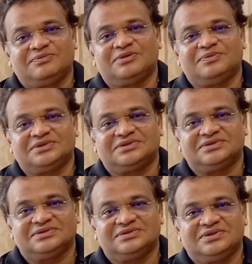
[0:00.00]

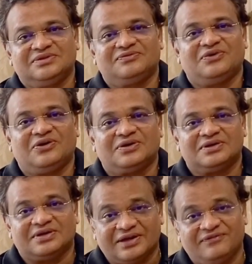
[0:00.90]
purpose,
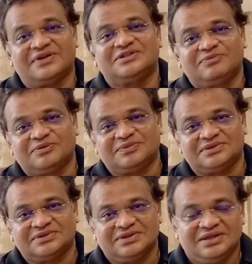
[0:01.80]
for reference
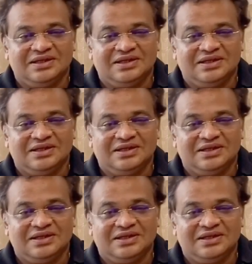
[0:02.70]
purpose.